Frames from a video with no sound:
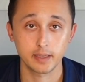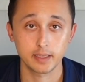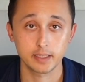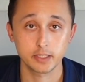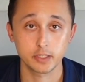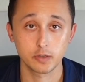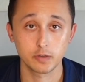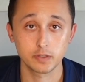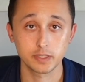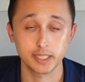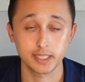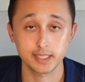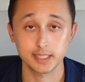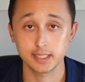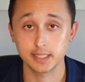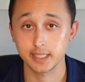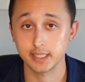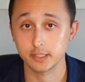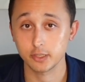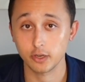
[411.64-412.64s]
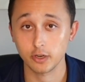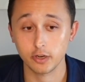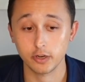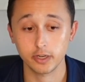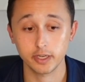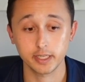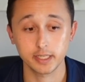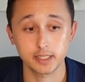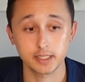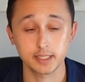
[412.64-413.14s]
So 66
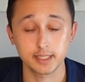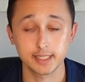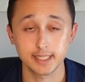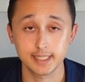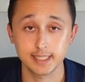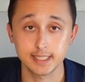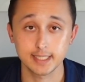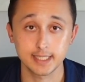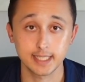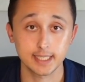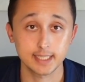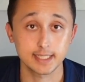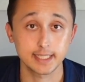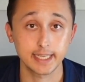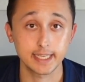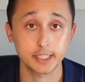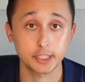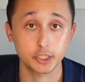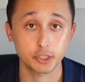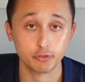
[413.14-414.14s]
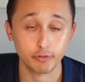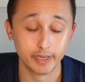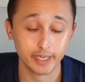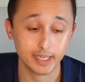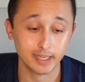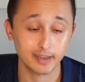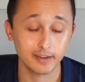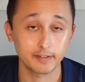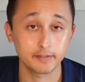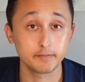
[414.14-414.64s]
hard is 66 days
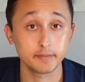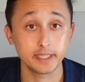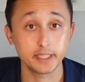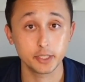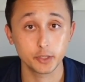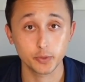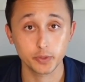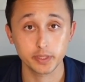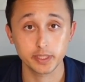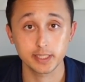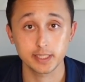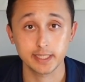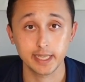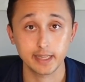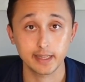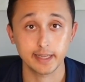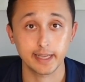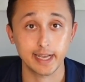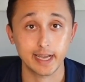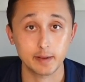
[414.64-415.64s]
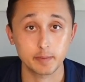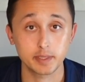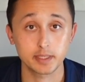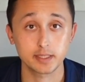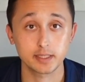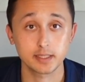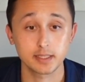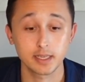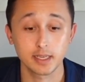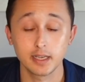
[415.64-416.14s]
straight of me doing these daily
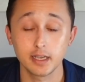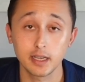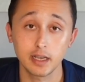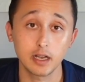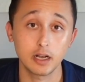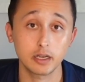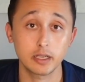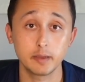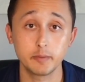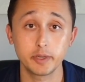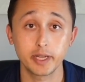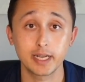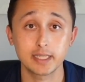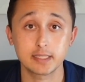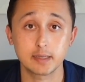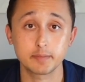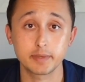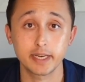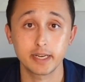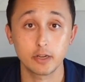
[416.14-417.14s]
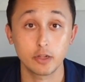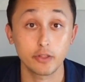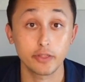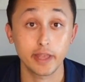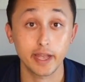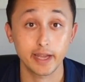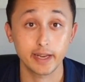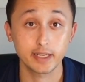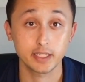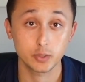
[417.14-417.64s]
habits. I'll keep you guys updated on
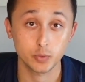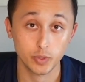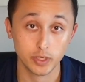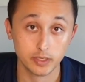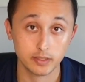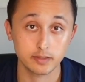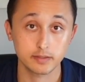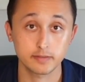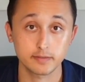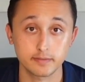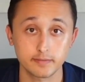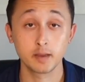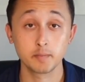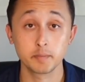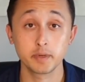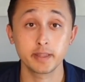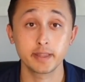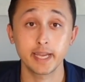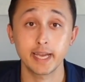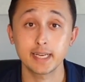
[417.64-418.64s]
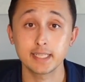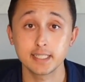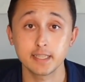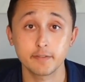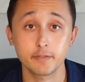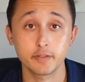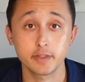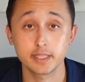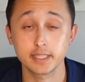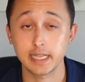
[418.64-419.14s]
that as well. But that is it
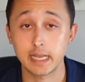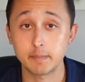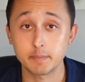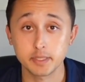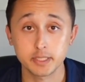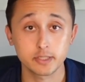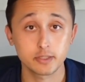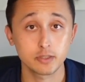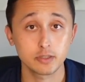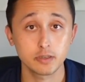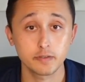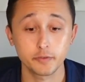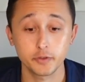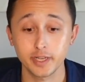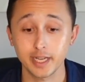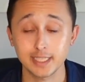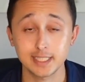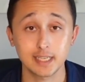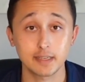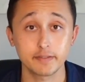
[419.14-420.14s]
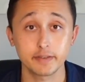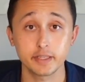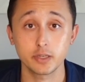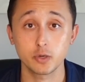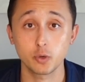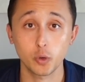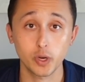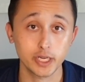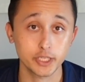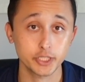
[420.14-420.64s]
for this episode. If you guys have
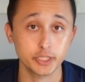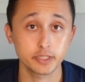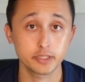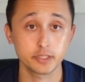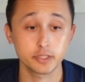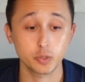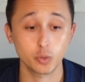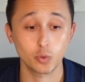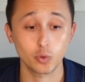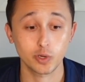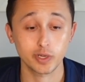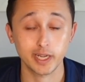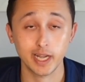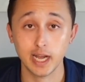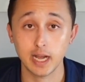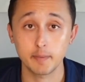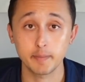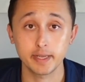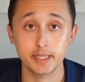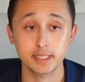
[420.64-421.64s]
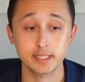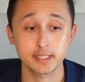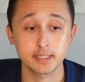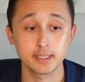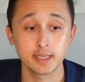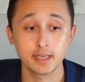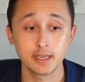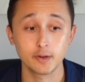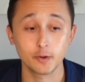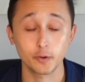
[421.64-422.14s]
questions or
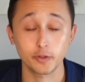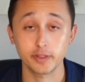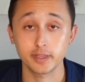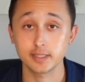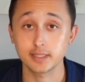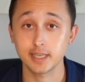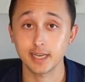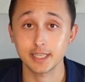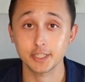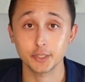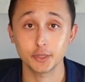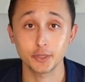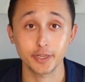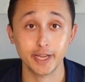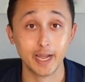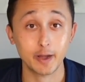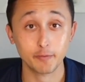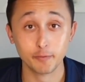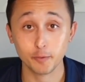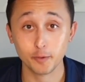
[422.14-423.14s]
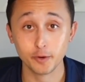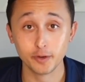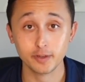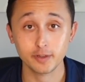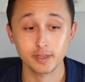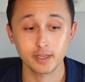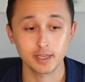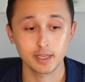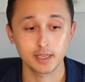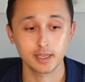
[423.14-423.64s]
comments or things that I should look out for,
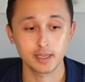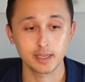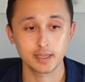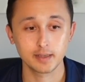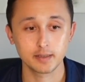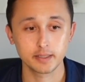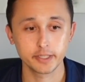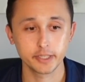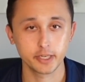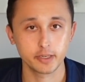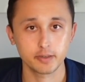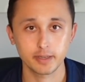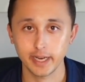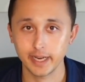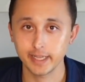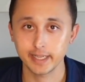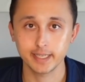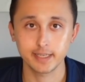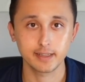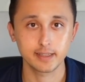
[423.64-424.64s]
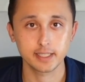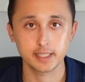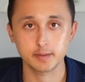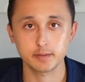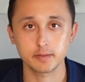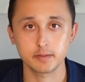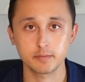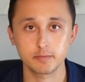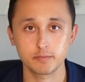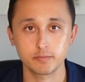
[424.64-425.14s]
you know, heading into
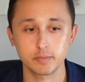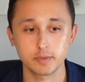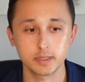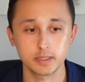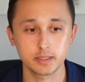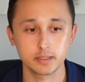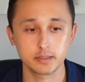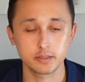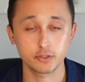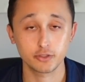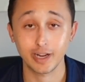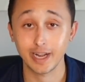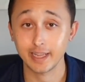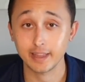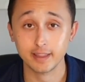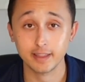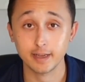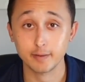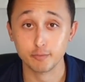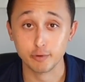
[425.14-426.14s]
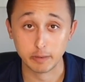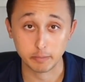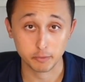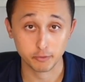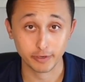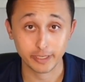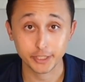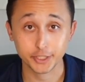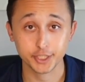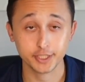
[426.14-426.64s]
this triathlon
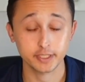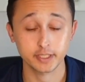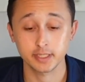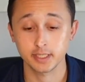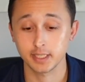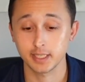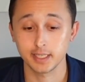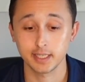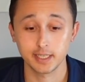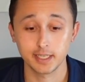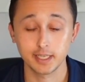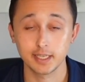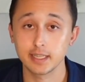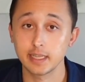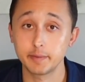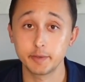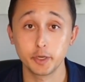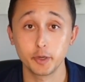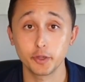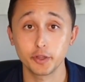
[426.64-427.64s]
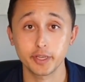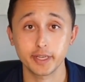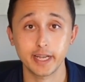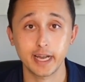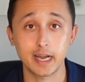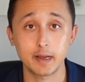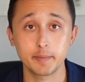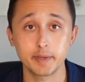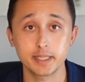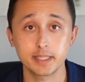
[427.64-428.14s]
preparation, let me know in the
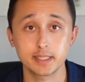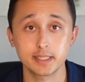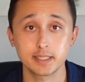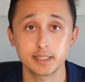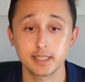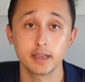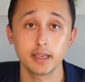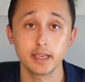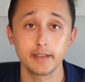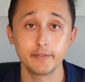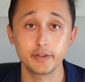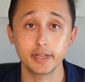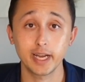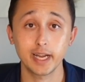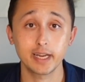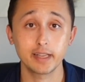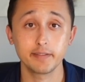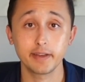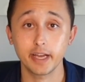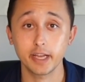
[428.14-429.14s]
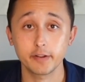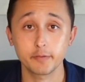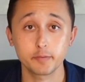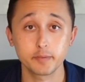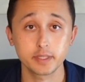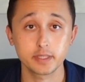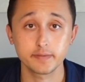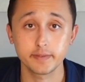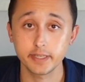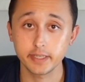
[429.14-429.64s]
comments. If you got any value from
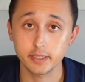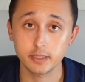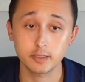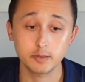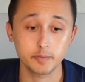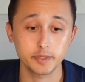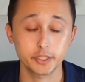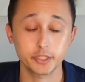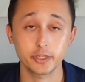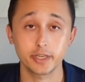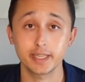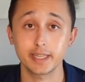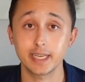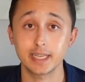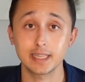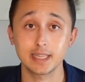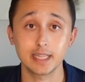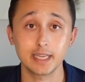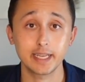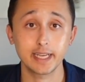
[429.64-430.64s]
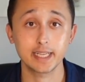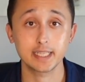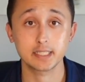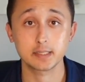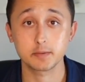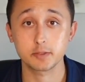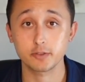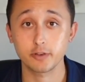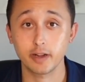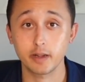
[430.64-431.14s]
this video, be sure to hit that like and
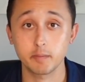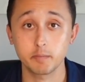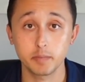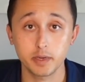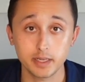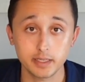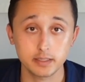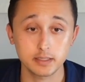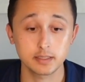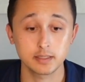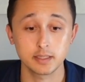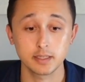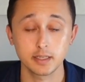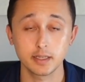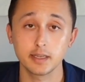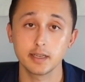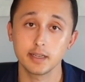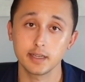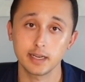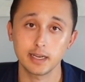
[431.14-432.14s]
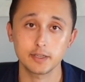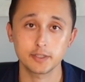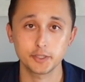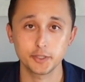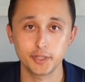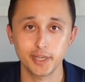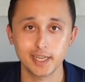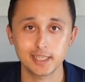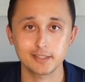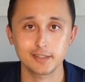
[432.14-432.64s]
subscribe button. I'll see
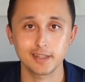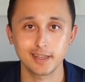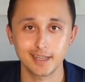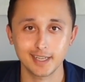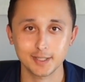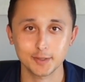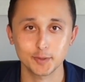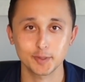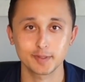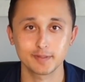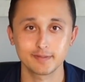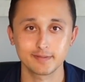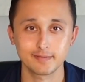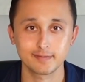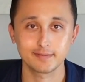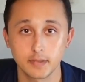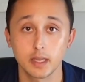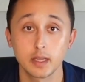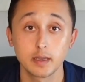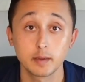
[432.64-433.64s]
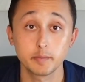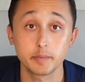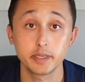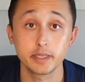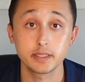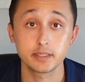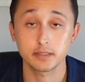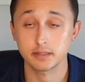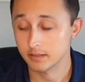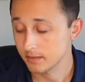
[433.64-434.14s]
you guys on the next one.
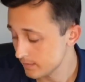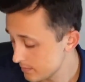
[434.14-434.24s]
Peace.